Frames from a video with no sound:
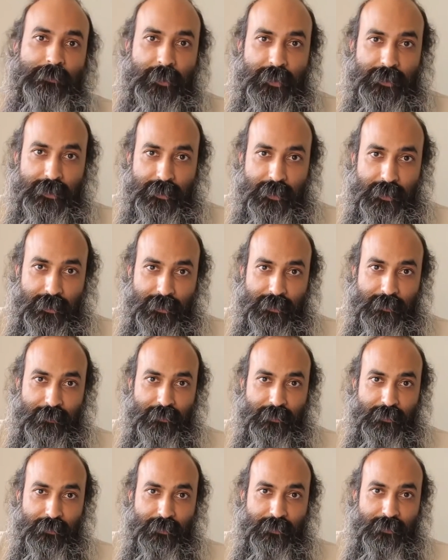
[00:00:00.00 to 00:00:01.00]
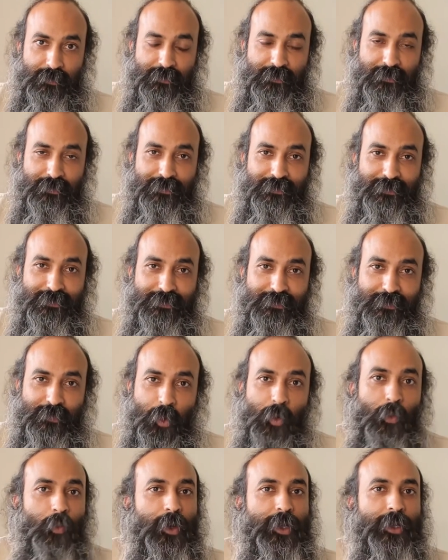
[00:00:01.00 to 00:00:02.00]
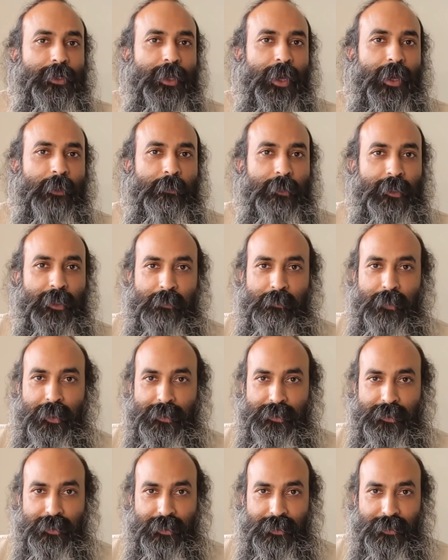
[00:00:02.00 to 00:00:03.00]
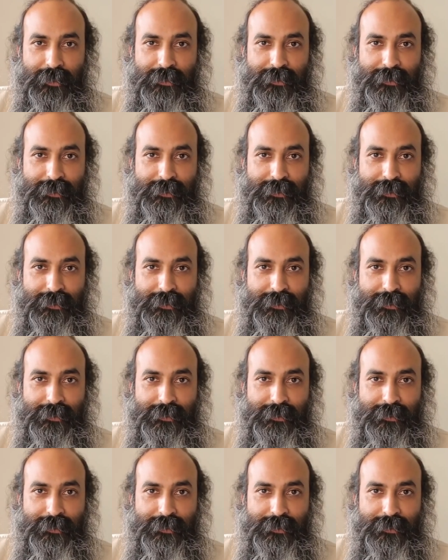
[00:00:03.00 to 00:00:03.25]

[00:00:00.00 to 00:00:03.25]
president. Will it happen, I'm asking?